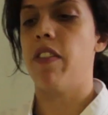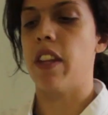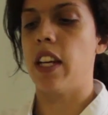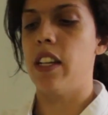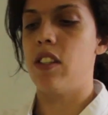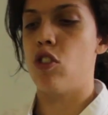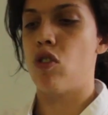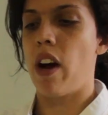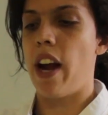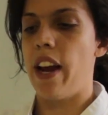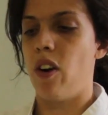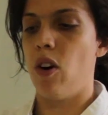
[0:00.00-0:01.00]
for the kids to
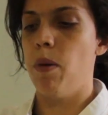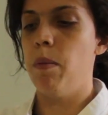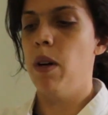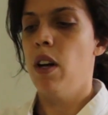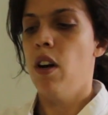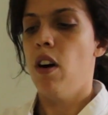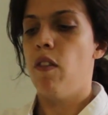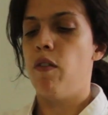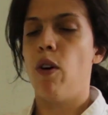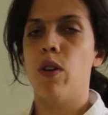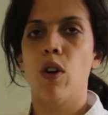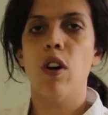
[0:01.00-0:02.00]
try at home.
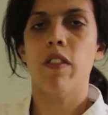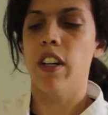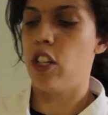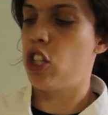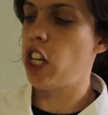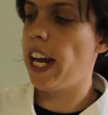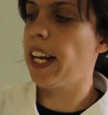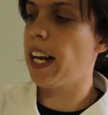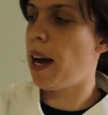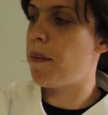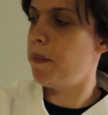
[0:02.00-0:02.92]
Fold it over and shake it up.